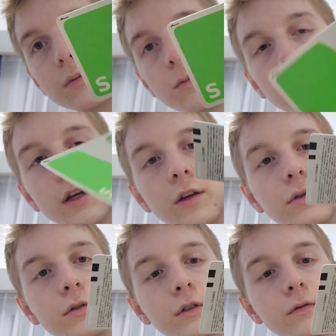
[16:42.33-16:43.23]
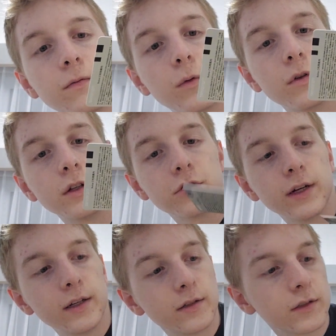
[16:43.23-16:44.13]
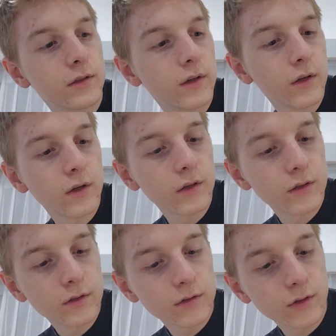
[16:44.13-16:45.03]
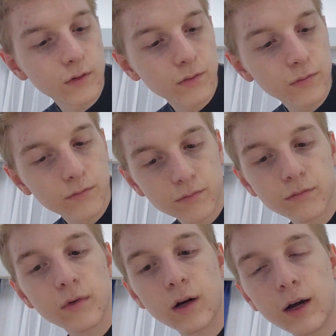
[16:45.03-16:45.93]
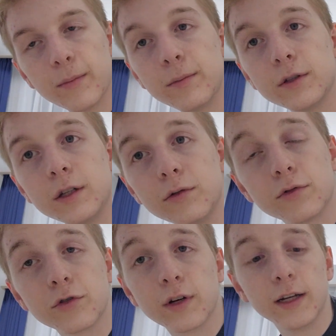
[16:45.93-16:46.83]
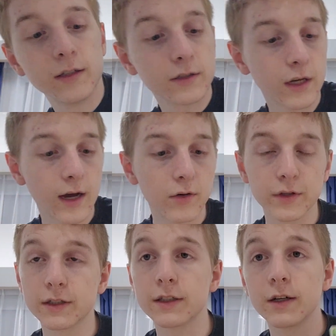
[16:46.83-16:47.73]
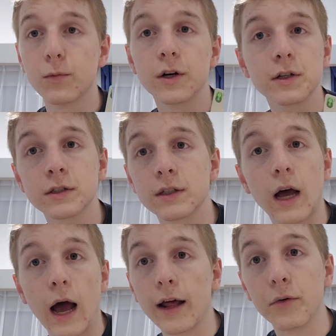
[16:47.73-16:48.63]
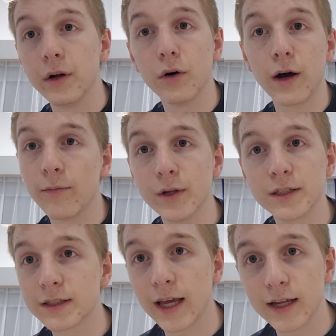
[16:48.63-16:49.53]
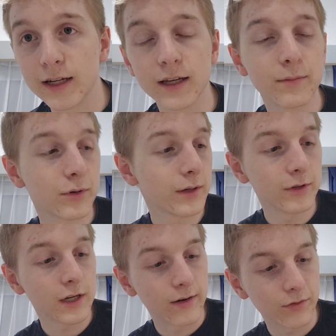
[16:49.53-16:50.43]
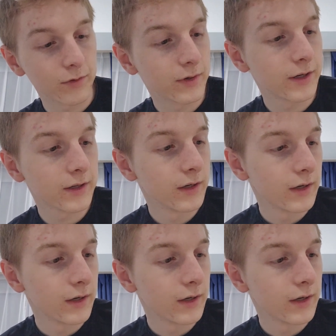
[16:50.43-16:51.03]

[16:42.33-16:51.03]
what I used for the trains. So I'm able to use trains. How this thing works, I don't know. I've been scanning it pretty much everywhere